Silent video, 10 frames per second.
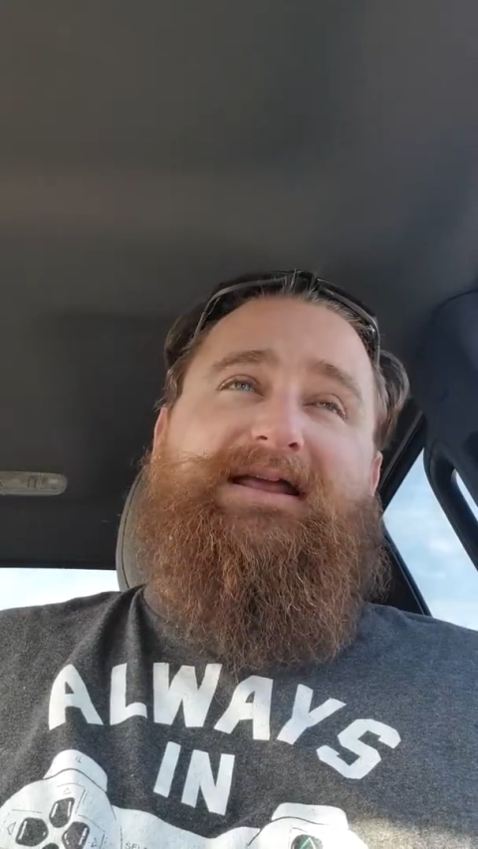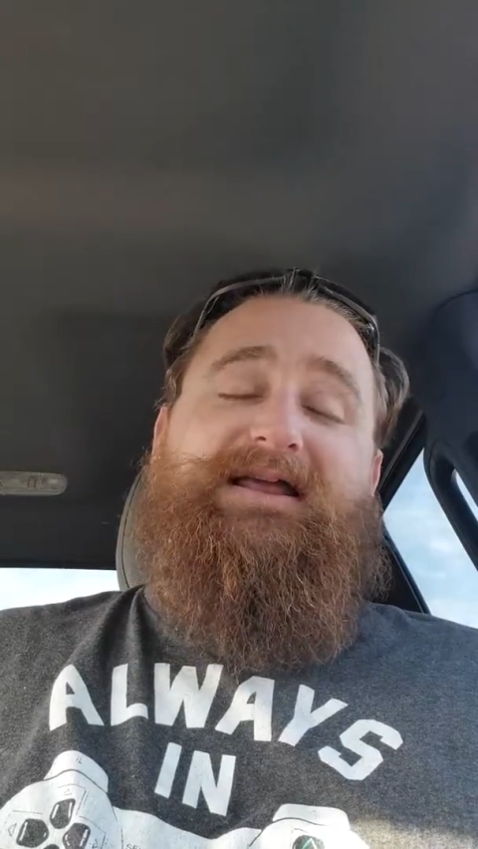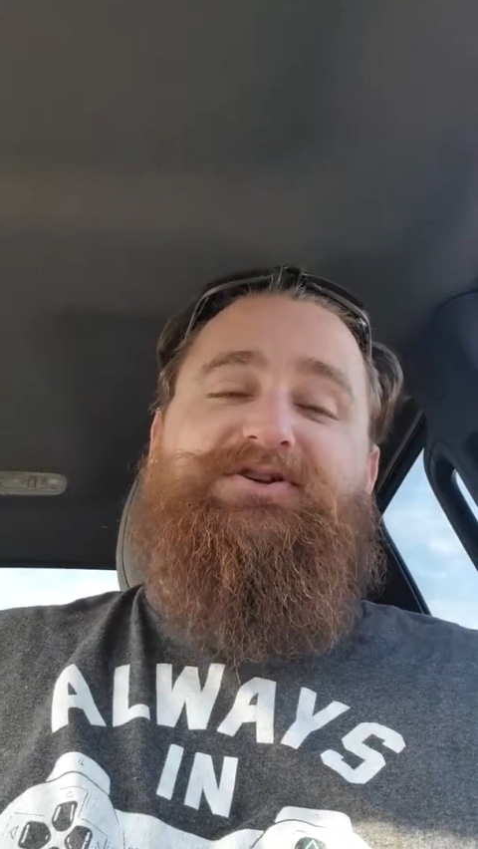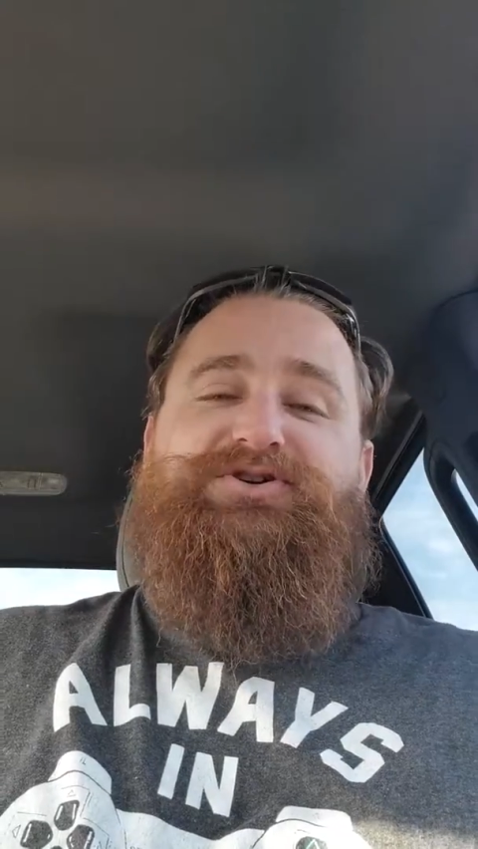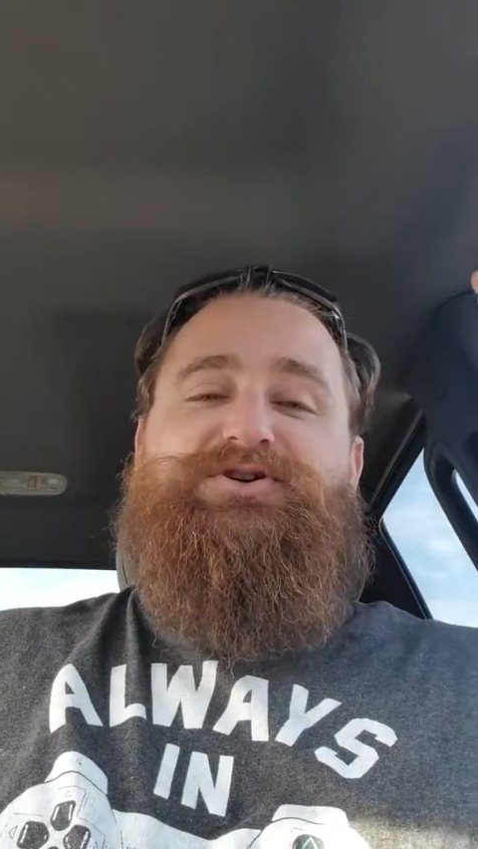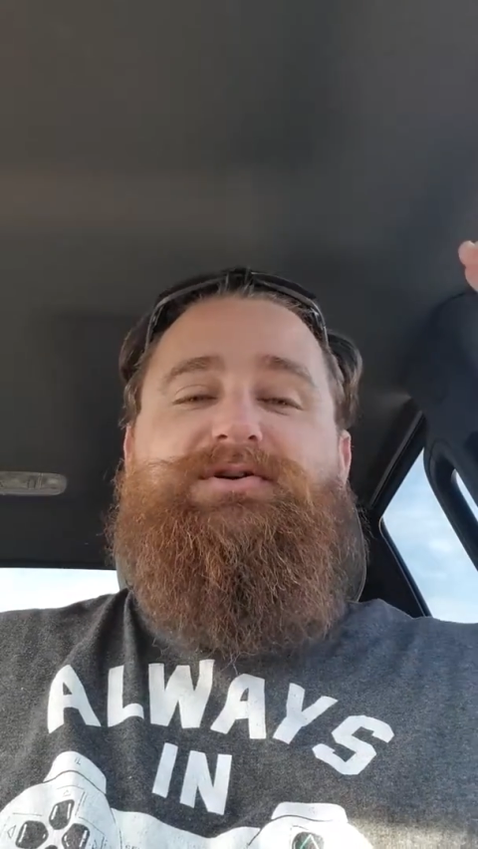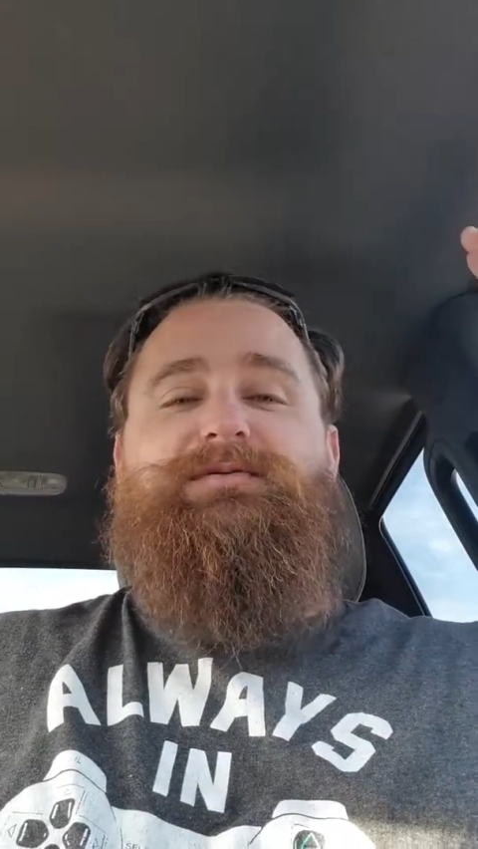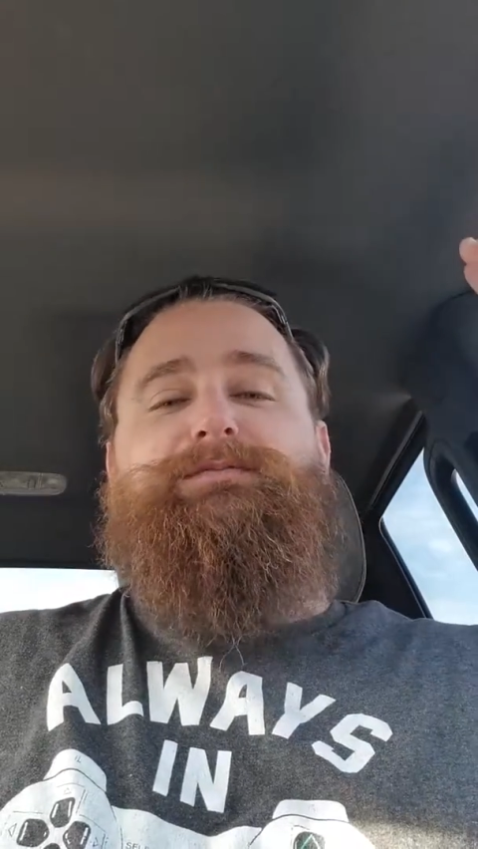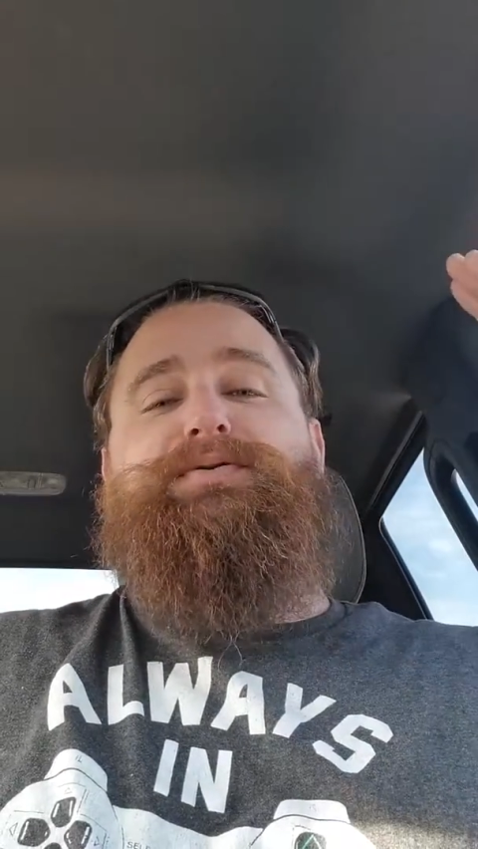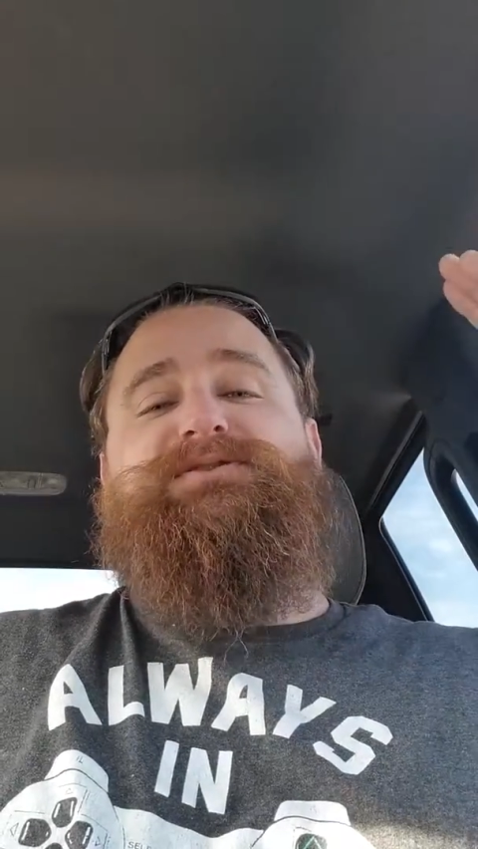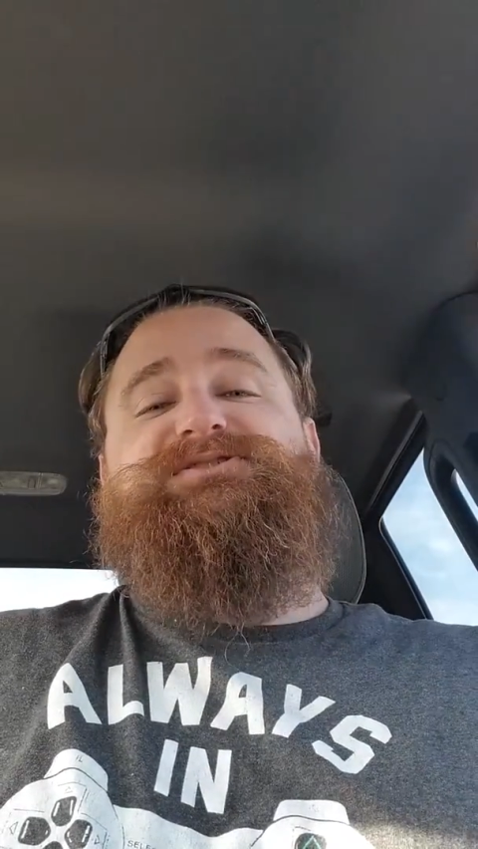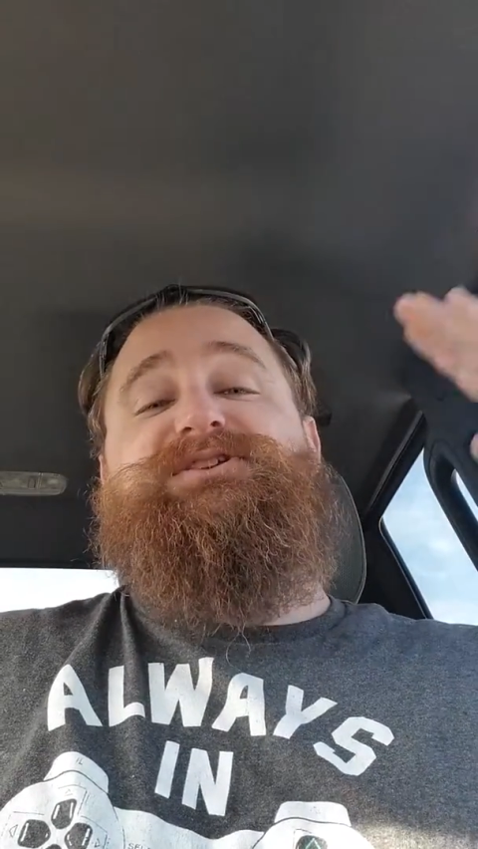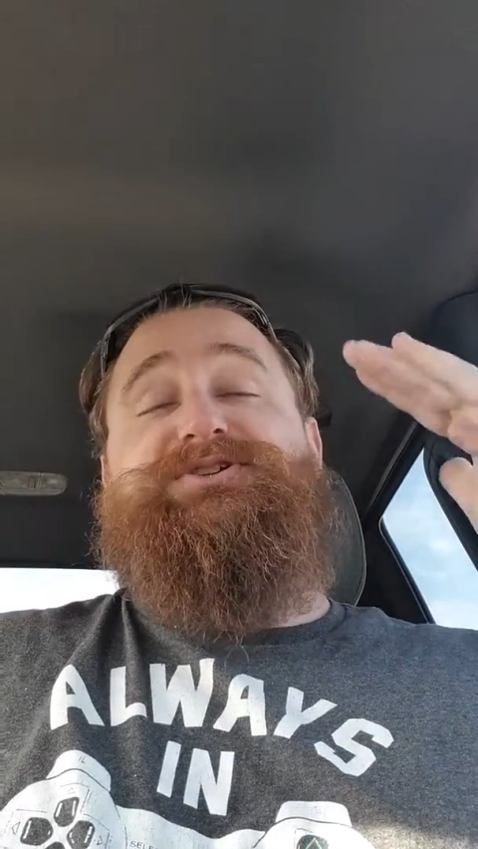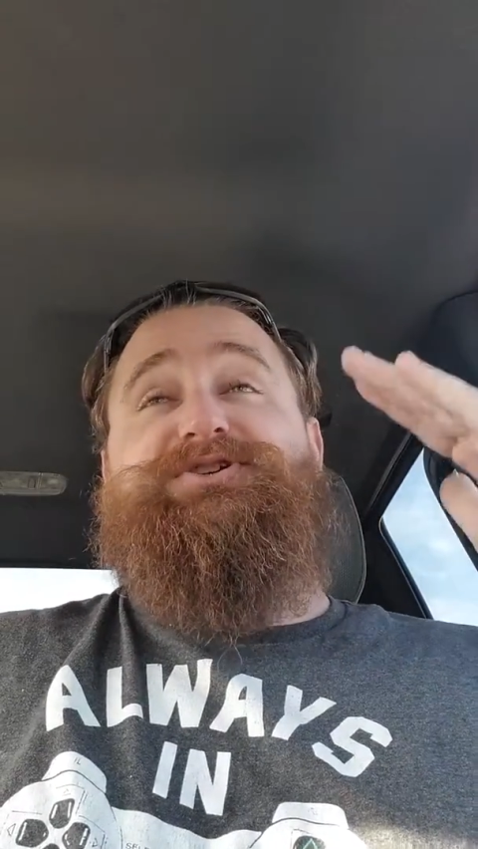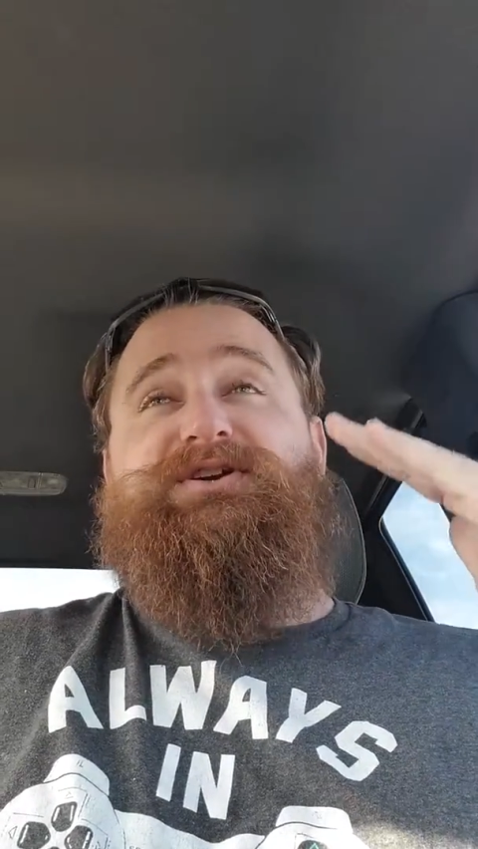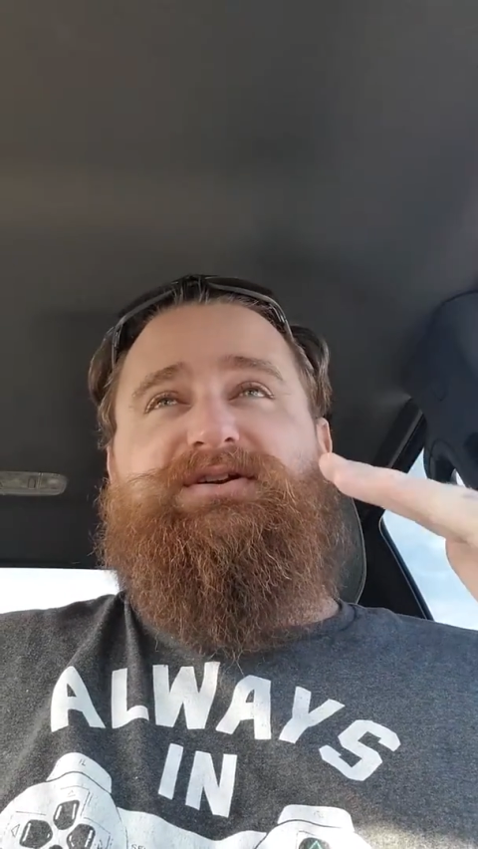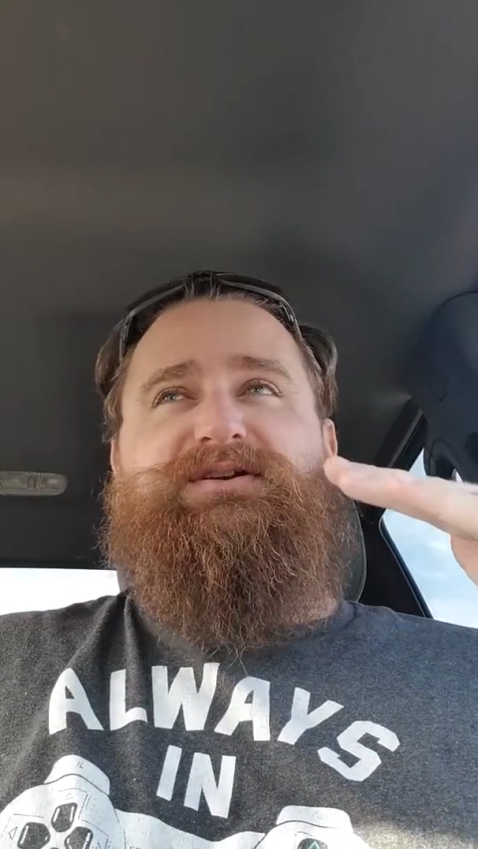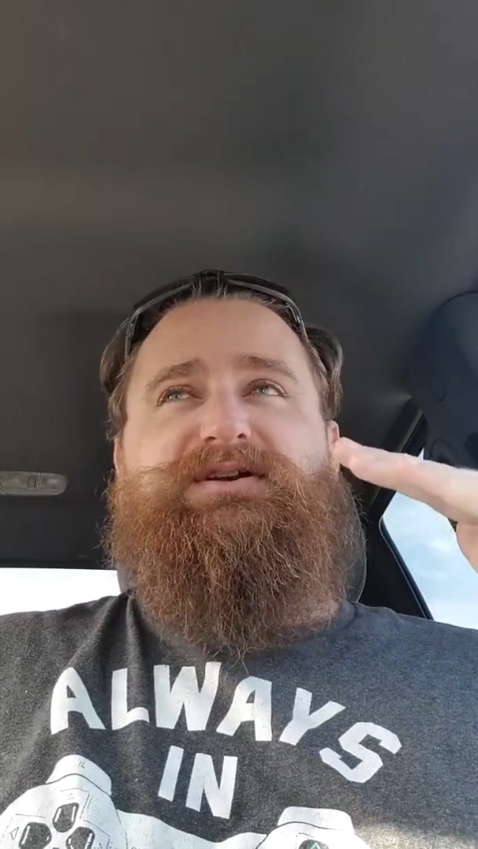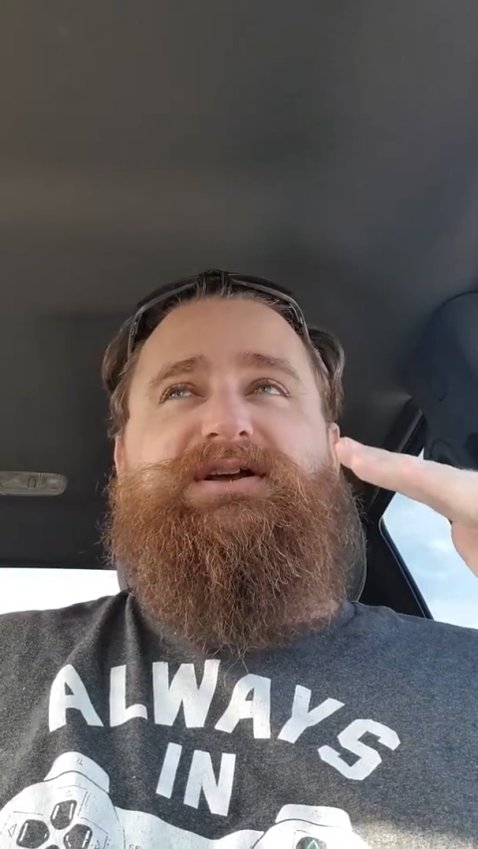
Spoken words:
each position.